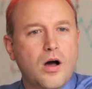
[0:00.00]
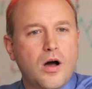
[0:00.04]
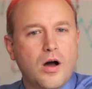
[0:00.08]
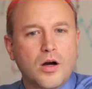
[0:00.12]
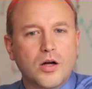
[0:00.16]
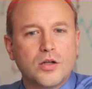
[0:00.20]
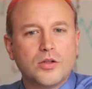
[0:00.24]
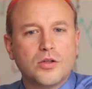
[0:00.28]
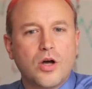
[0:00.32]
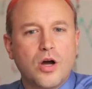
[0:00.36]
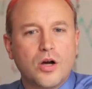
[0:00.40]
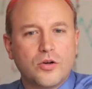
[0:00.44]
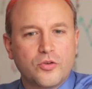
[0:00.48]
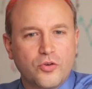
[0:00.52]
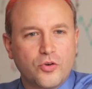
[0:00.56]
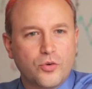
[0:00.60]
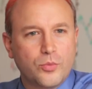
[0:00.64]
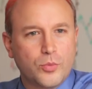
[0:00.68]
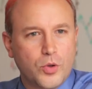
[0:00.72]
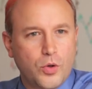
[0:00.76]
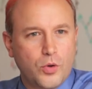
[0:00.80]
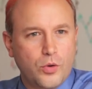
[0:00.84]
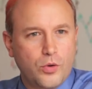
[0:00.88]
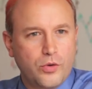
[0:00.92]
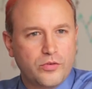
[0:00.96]
Our
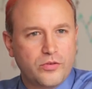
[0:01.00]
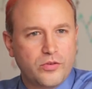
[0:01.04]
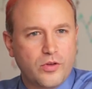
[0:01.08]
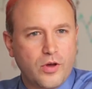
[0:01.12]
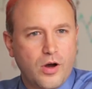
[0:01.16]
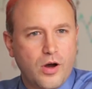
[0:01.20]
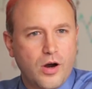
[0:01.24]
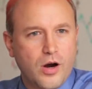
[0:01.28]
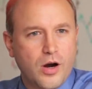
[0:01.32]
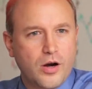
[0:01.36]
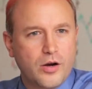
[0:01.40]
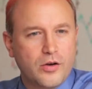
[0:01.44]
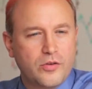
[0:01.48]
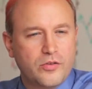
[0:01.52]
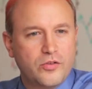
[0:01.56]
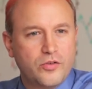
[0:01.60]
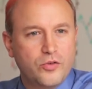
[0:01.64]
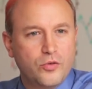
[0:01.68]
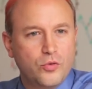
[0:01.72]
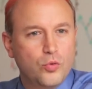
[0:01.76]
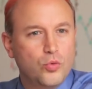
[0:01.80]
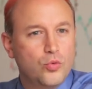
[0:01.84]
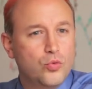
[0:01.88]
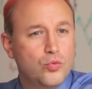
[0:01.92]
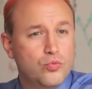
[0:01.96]
long-term goals are
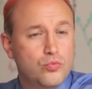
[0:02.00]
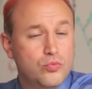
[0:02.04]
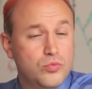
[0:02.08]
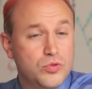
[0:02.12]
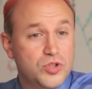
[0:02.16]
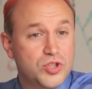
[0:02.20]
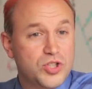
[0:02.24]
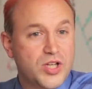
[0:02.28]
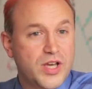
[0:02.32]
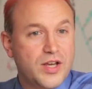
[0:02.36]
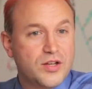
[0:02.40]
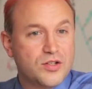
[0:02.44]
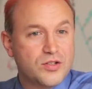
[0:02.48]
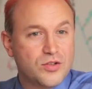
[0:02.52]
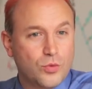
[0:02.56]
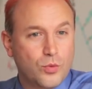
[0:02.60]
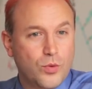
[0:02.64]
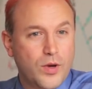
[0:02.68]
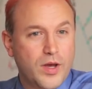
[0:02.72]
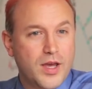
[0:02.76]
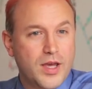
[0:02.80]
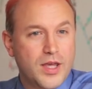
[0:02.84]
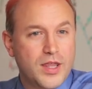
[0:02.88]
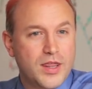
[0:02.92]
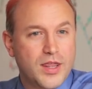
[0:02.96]
to change the
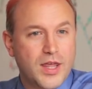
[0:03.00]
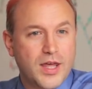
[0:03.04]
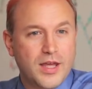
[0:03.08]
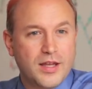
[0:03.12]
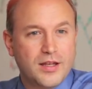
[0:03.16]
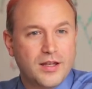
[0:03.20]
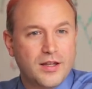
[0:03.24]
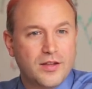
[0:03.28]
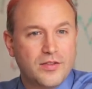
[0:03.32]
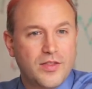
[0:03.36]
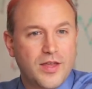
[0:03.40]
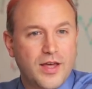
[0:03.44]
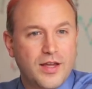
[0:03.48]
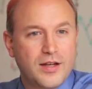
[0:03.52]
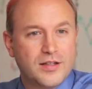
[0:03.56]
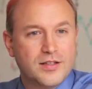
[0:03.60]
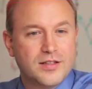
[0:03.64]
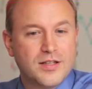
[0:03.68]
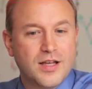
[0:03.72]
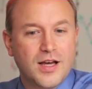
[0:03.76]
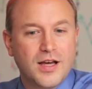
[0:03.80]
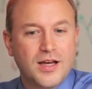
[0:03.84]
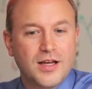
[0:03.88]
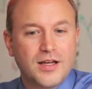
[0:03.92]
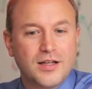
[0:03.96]
way that, that
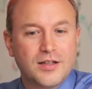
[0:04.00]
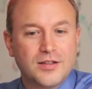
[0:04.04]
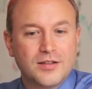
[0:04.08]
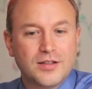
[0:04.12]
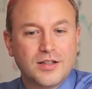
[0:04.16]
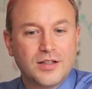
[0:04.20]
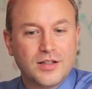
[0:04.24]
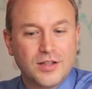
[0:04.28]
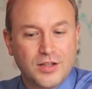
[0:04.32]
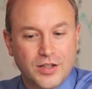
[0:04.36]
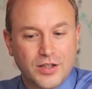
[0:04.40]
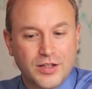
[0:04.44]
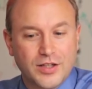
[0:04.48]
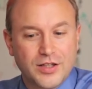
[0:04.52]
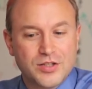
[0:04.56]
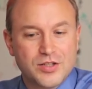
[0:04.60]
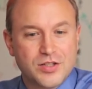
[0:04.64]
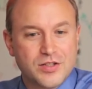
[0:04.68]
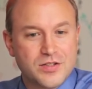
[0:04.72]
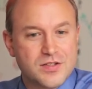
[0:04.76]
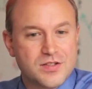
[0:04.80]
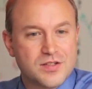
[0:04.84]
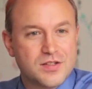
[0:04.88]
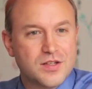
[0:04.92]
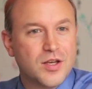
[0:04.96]
uh,
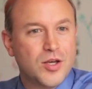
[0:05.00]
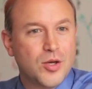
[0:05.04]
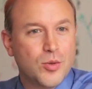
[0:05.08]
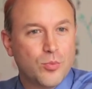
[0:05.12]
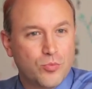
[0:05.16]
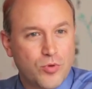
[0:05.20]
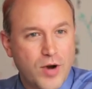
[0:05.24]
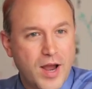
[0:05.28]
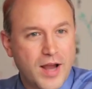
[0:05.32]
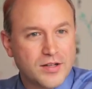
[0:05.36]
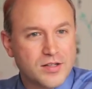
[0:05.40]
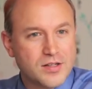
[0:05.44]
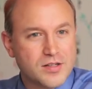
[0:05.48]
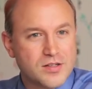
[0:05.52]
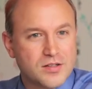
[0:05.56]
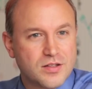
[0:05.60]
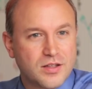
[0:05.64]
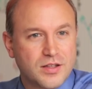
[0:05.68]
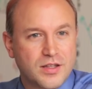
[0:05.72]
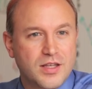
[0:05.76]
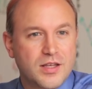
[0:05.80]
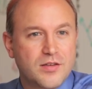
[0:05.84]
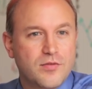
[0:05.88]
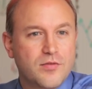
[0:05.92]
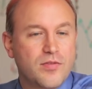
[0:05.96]
clinicians practice
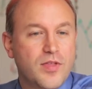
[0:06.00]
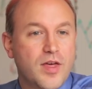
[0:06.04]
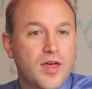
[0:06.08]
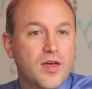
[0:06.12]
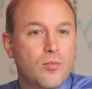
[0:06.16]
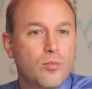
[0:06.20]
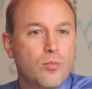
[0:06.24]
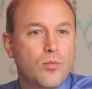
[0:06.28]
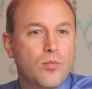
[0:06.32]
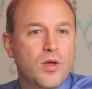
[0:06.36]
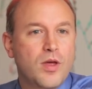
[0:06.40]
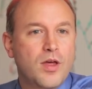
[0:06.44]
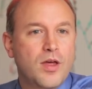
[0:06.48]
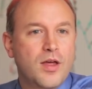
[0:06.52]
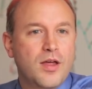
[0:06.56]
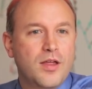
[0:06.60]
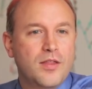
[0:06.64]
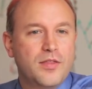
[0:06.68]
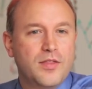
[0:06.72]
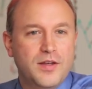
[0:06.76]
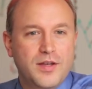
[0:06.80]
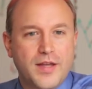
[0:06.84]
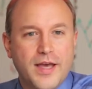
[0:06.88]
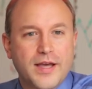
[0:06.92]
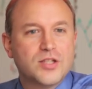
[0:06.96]
to give them
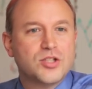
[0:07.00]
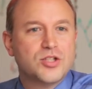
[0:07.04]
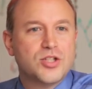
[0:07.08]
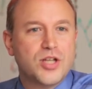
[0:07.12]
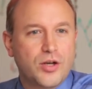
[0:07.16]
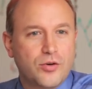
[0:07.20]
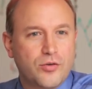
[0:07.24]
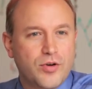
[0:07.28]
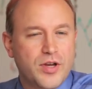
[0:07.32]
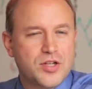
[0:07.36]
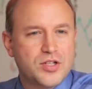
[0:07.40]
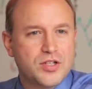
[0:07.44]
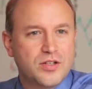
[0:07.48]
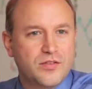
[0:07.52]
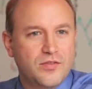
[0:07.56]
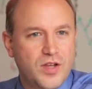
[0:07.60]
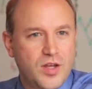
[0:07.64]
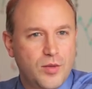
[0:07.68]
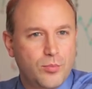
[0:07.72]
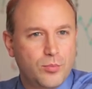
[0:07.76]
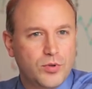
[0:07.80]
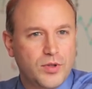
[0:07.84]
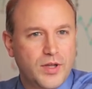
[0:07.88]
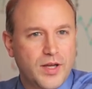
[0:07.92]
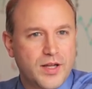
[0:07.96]
the next generation of
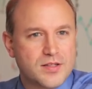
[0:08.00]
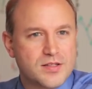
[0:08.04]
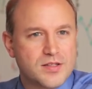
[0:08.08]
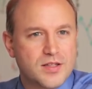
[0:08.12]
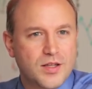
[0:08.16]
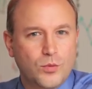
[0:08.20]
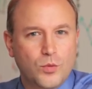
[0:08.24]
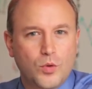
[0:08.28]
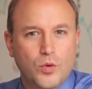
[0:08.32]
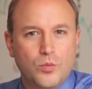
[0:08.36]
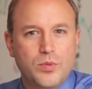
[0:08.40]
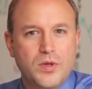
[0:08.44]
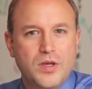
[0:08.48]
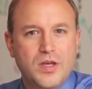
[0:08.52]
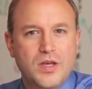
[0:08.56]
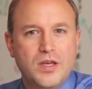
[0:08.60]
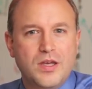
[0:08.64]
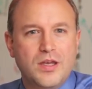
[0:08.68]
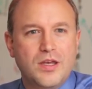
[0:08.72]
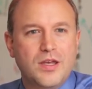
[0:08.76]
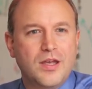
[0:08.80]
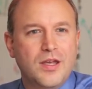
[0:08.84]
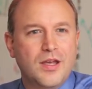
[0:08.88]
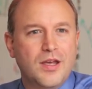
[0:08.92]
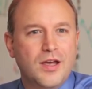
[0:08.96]
implants that will
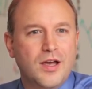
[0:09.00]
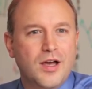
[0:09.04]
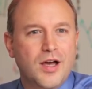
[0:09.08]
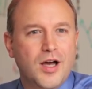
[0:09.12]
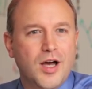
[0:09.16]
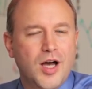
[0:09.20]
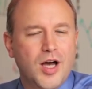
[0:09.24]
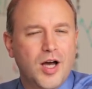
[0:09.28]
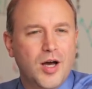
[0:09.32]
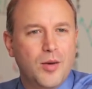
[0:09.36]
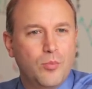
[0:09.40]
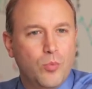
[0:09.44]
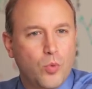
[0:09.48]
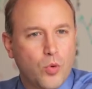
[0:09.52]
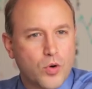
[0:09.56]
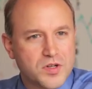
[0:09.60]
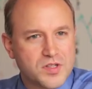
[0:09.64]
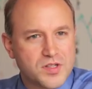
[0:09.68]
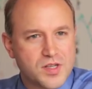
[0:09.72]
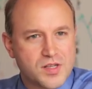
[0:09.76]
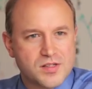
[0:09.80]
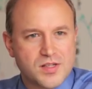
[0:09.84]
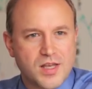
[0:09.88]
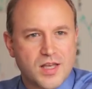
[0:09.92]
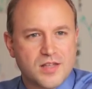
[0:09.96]
be uh, more
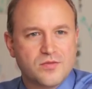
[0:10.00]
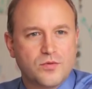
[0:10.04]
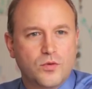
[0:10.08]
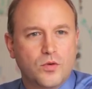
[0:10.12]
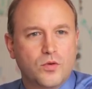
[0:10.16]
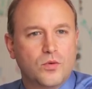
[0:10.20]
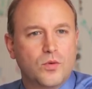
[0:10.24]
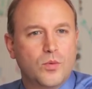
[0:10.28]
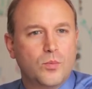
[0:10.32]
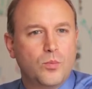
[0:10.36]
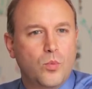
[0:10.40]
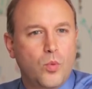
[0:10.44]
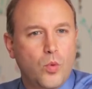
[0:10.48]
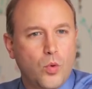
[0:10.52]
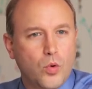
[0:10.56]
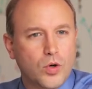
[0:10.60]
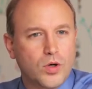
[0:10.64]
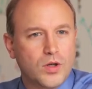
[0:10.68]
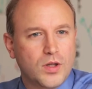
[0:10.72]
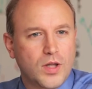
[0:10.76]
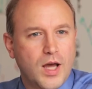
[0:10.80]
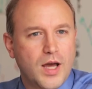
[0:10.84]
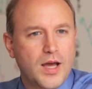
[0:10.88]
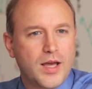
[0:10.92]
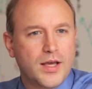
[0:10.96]
successful,
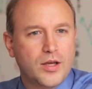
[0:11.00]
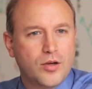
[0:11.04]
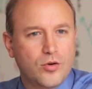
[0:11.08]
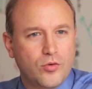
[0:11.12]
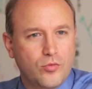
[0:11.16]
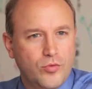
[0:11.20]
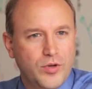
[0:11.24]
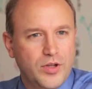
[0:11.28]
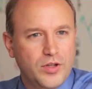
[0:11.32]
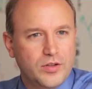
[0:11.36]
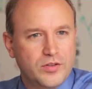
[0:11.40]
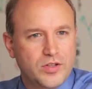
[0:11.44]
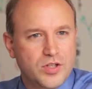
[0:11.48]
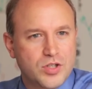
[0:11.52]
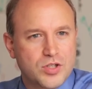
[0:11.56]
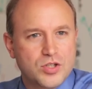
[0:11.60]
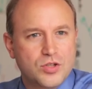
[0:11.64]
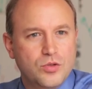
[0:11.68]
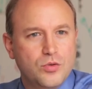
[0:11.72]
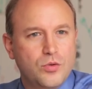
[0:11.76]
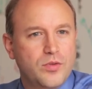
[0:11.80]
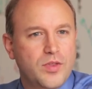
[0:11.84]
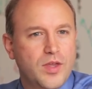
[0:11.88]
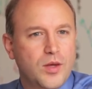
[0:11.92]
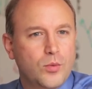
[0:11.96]
more like real
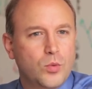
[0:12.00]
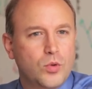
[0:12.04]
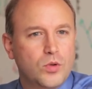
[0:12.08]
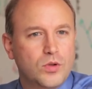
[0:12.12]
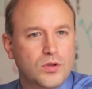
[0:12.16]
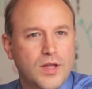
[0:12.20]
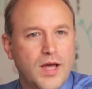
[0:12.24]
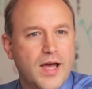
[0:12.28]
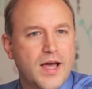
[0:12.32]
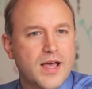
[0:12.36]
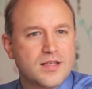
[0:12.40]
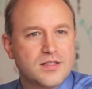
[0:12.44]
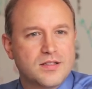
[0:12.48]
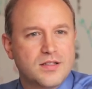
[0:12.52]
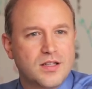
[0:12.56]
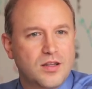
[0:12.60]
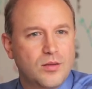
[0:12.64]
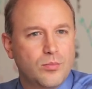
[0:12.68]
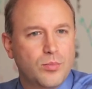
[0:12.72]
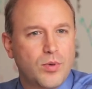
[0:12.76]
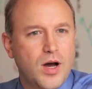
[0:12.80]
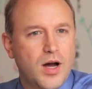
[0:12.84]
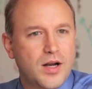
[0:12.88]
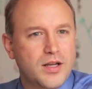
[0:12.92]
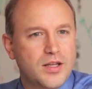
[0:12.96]
tissue that will last in
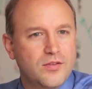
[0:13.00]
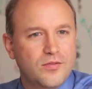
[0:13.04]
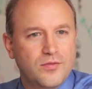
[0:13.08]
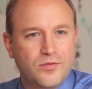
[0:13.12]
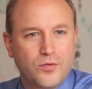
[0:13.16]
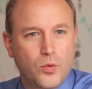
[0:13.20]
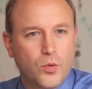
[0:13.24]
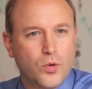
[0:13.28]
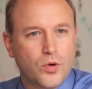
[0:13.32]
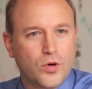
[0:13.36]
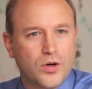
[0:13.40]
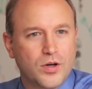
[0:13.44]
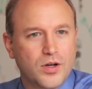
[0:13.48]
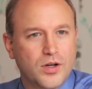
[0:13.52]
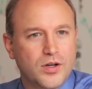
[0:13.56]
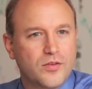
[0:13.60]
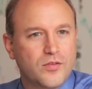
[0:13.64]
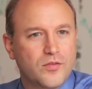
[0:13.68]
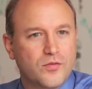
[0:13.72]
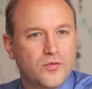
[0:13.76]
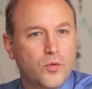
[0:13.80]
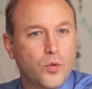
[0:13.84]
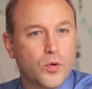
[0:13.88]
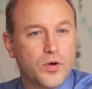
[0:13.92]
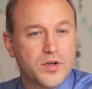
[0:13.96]
the body for,
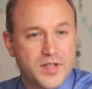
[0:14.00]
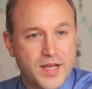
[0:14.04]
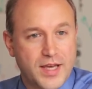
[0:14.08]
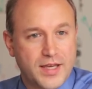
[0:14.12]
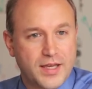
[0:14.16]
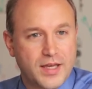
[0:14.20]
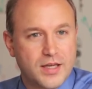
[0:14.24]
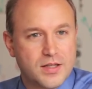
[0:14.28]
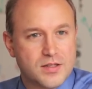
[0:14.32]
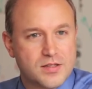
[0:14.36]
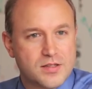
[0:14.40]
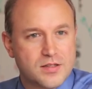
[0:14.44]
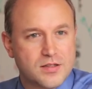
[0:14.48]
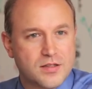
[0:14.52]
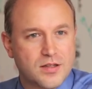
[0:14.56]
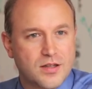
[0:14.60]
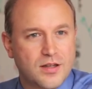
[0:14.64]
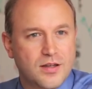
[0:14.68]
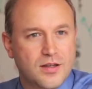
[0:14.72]
for decades.